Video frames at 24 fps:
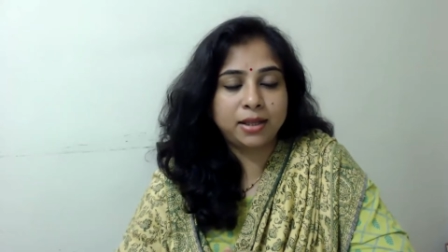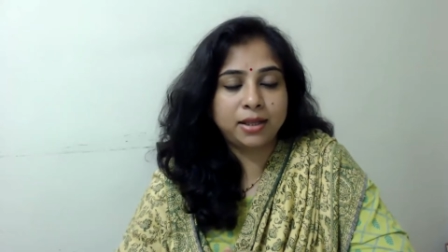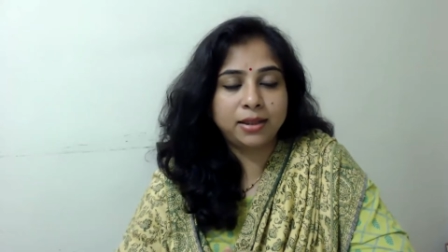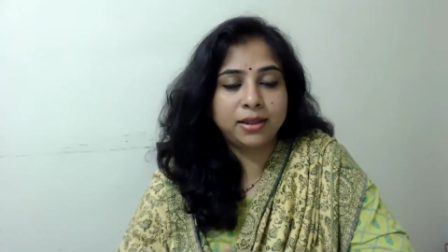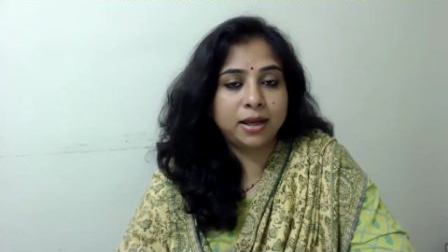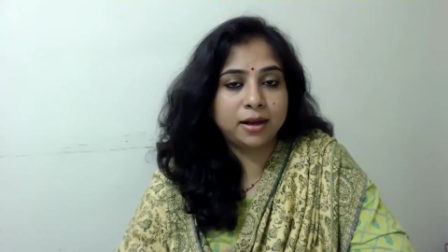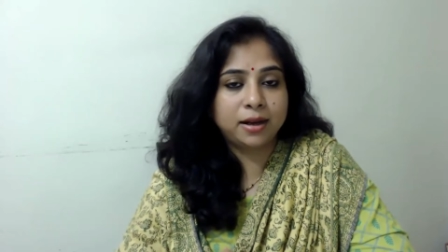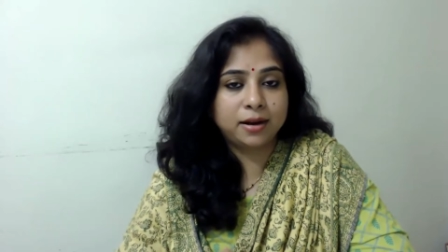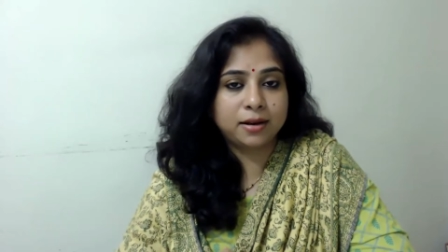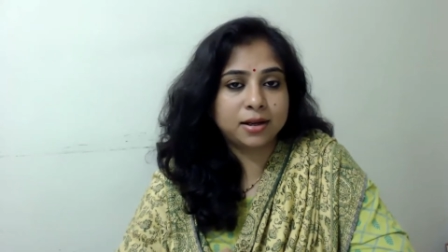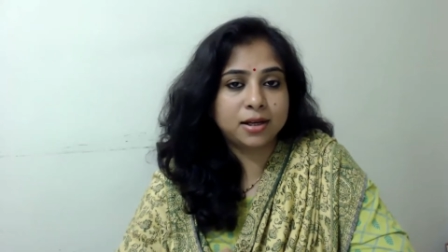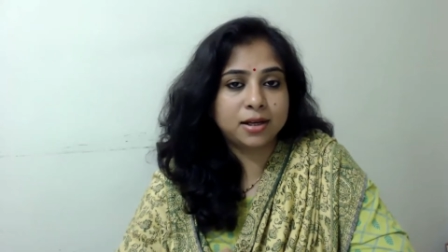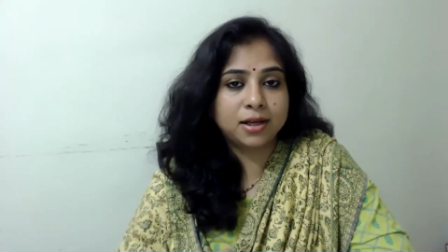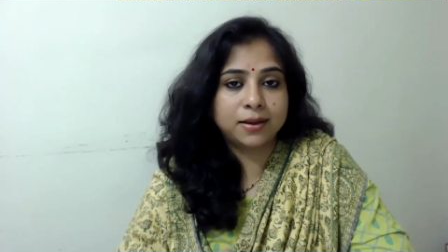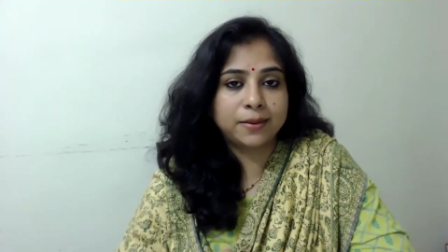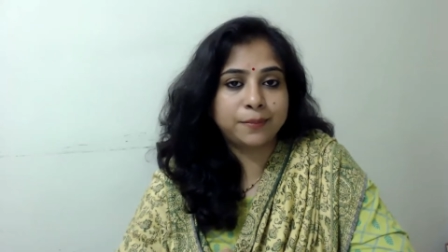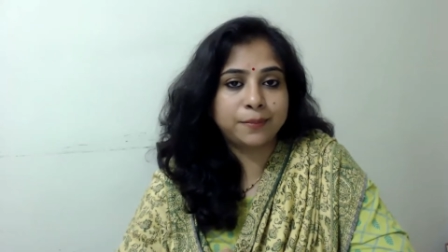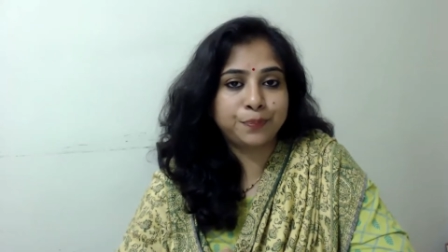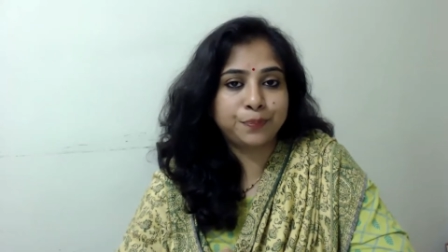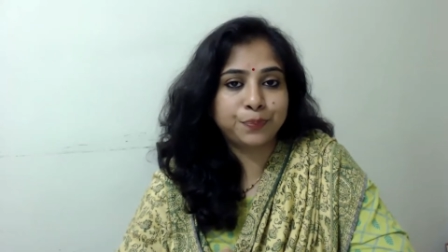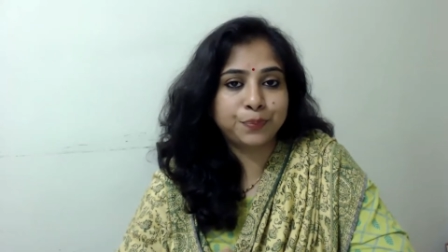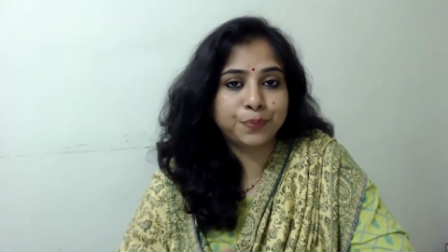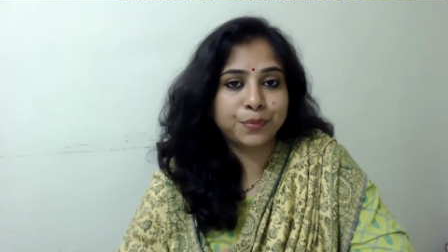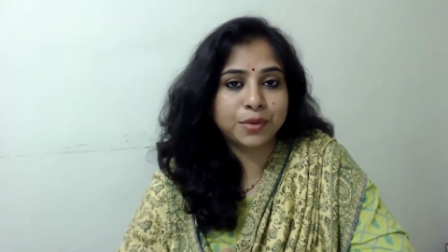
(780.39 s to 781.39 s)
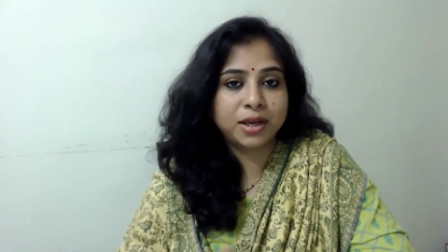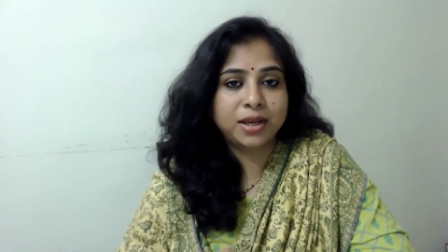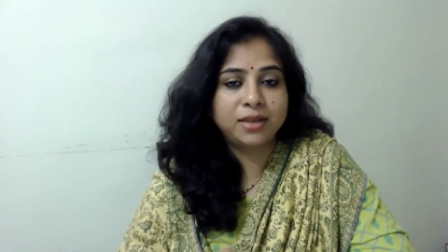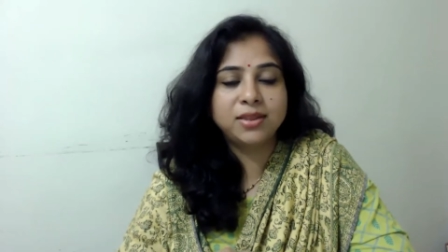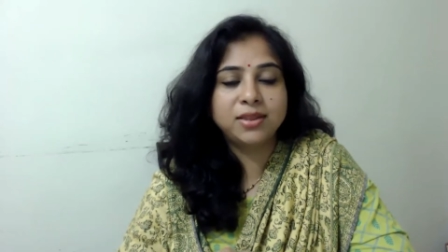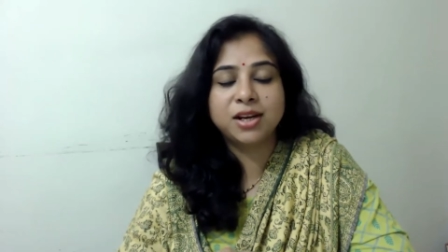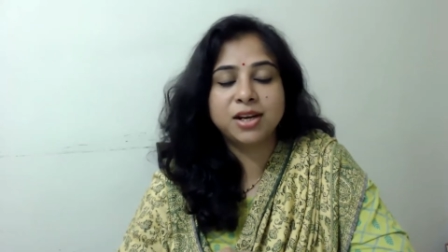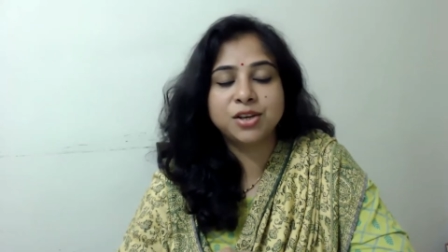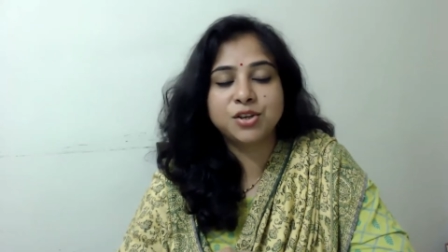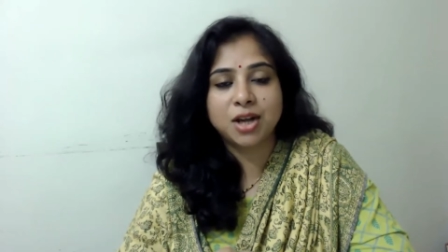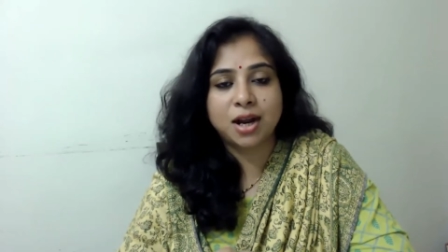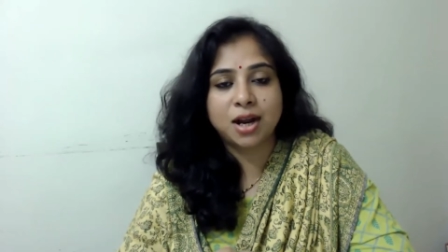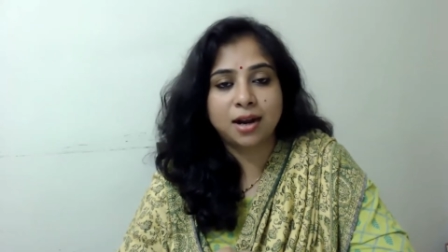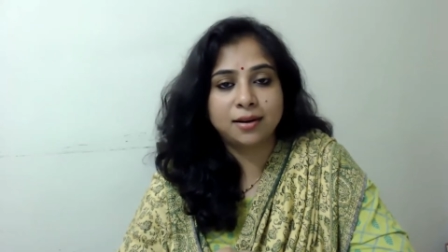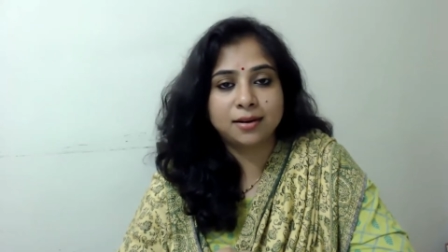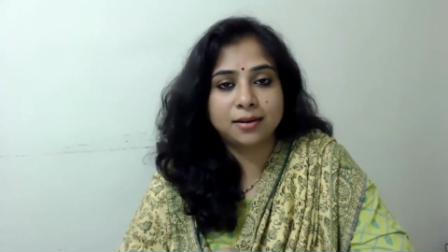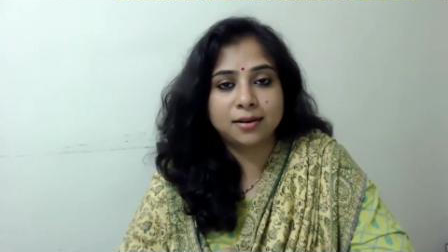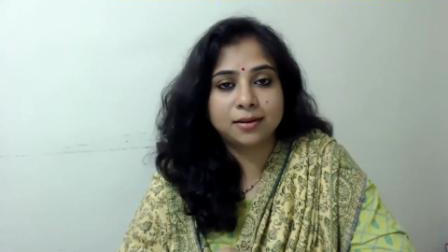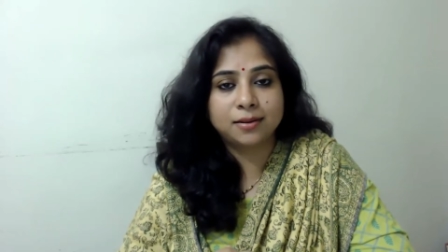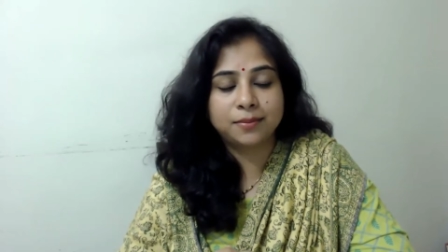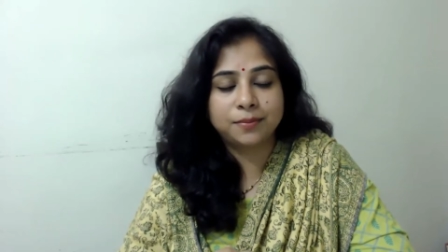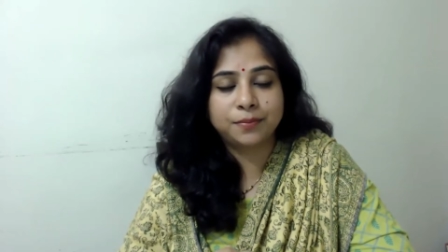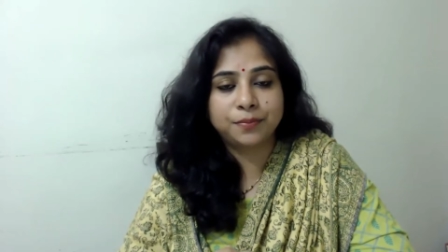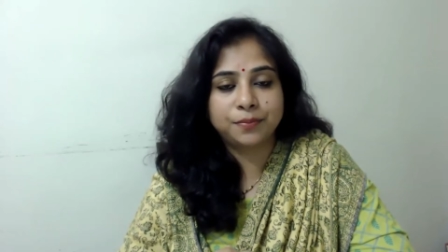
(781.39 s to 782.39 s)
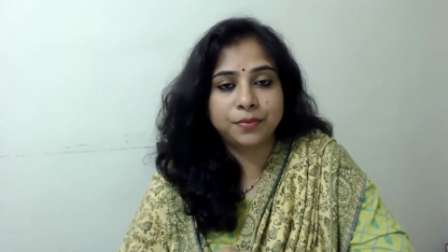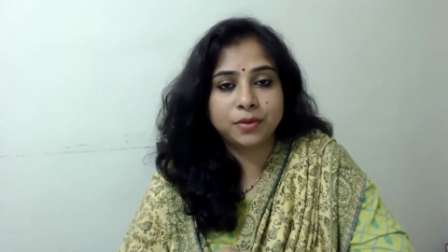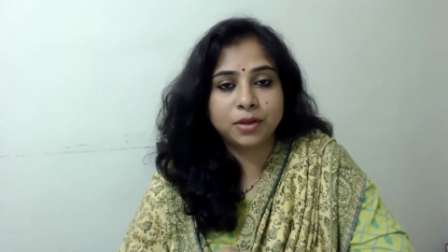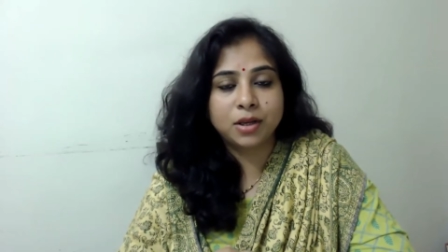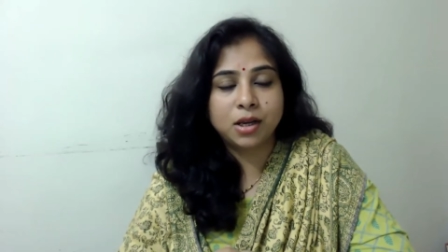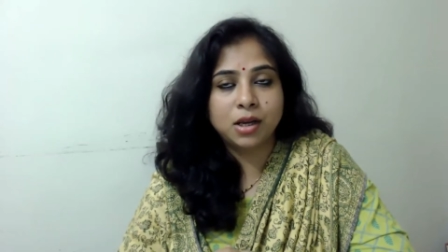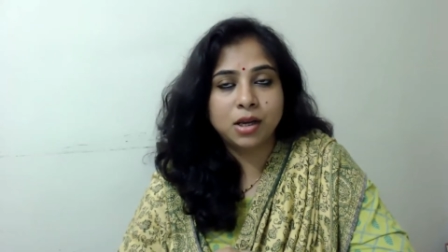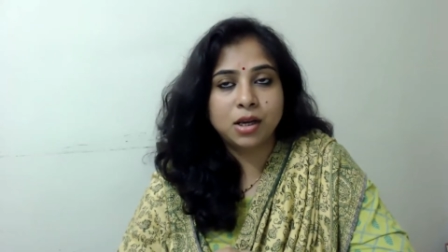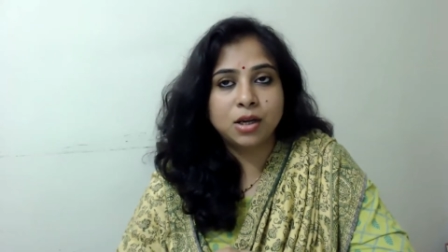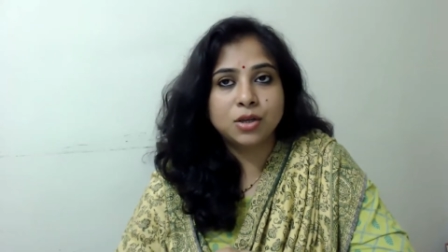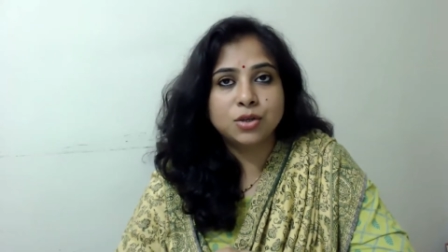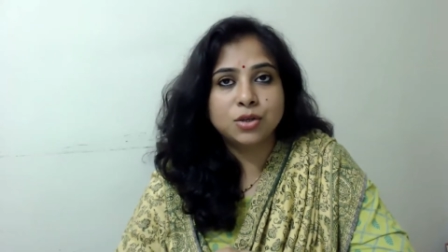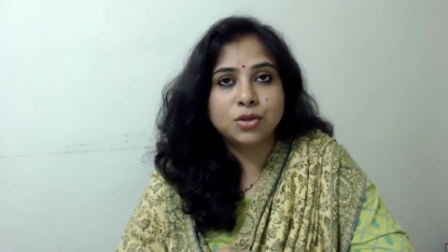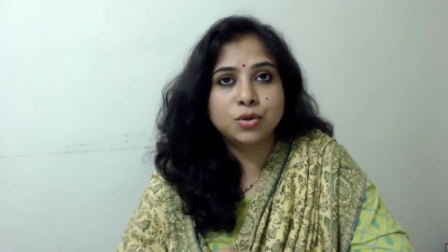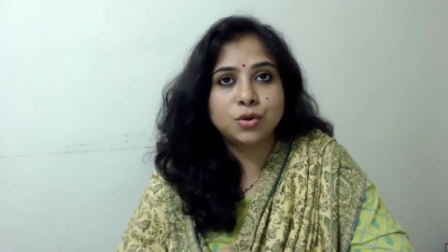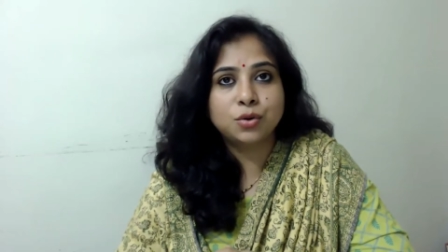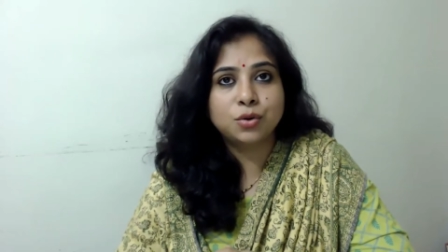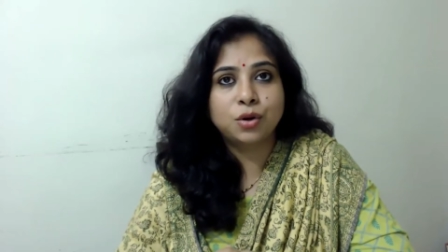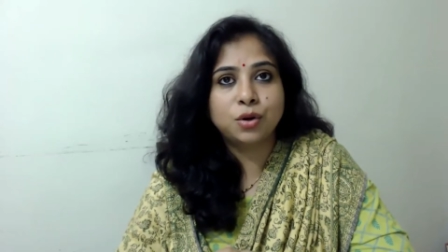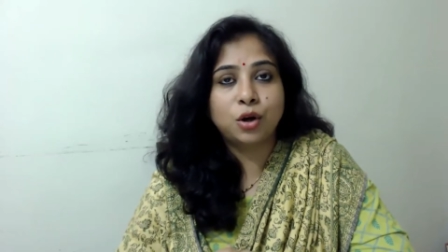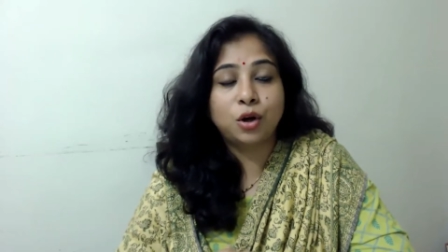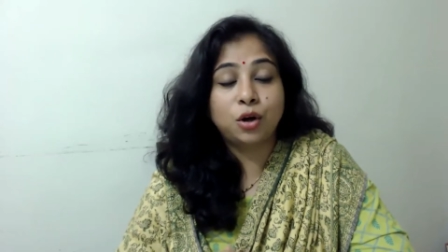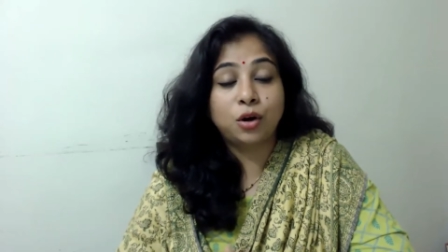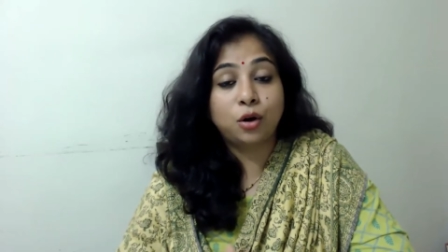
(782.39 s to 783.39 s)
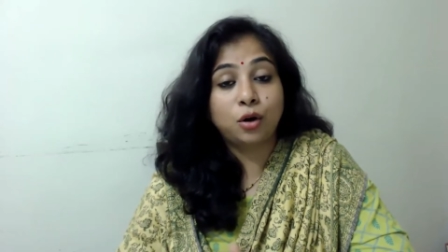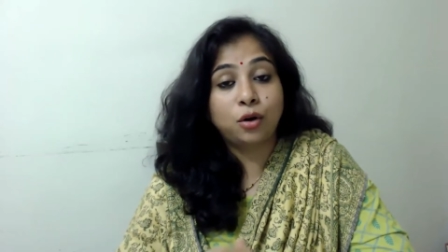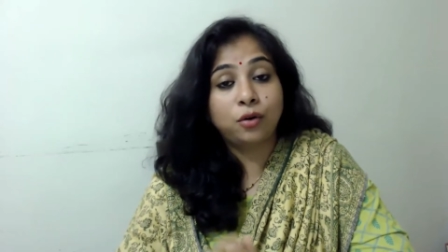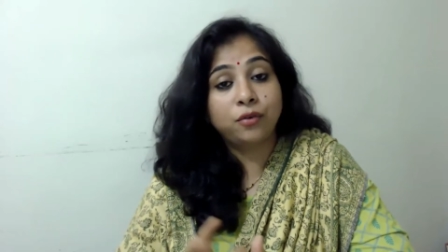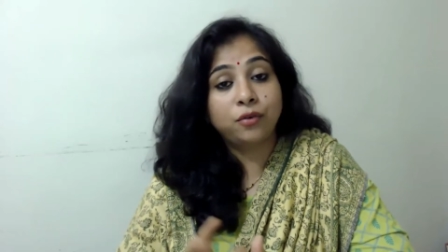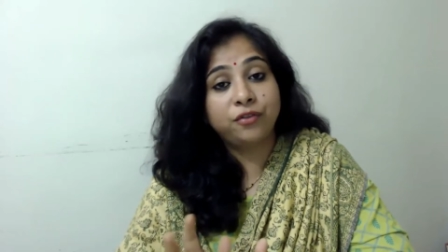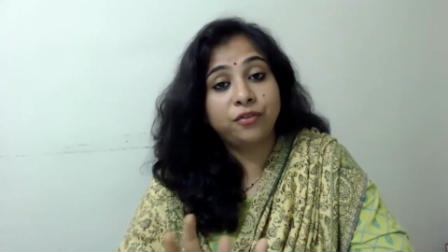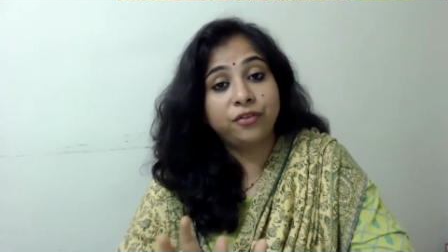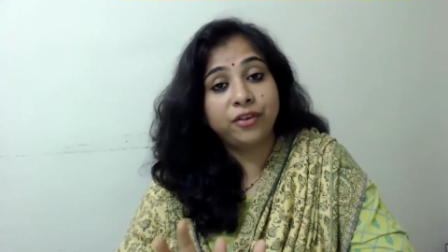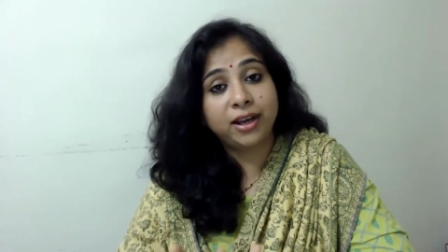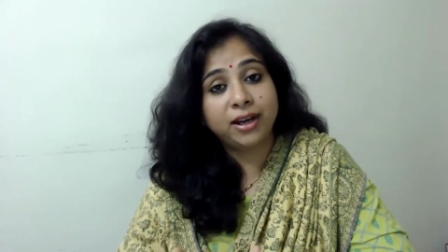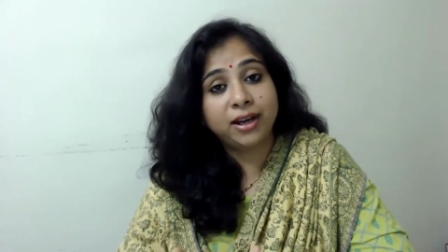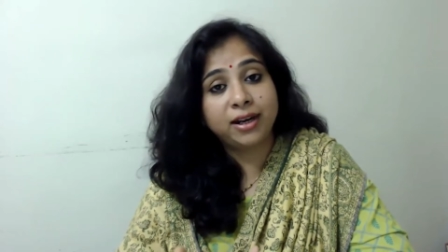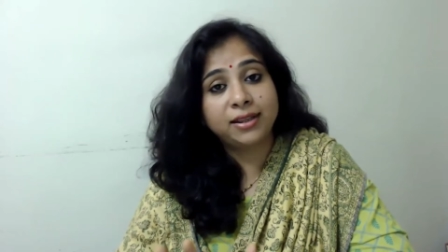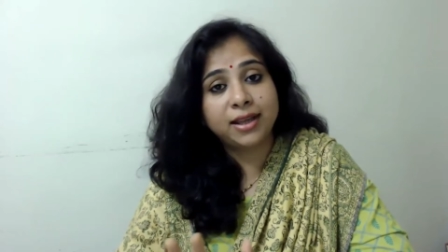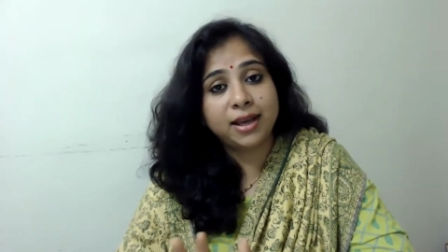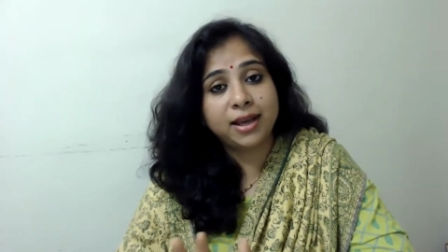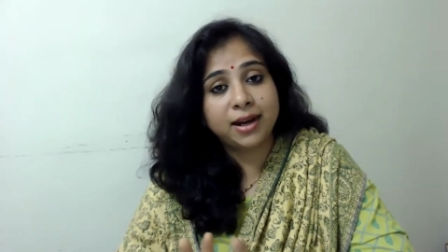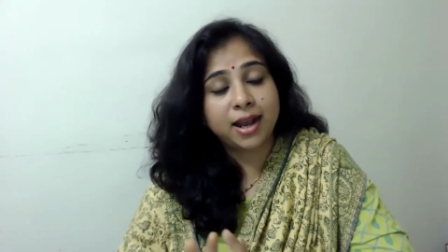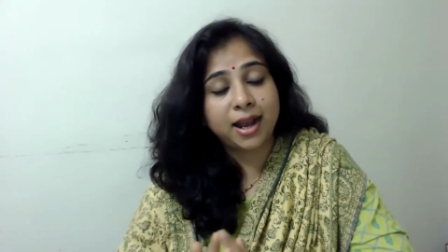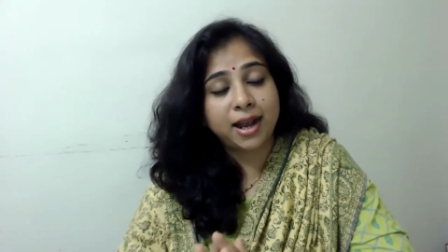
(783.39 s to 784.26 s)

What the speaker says: in their chart. So where their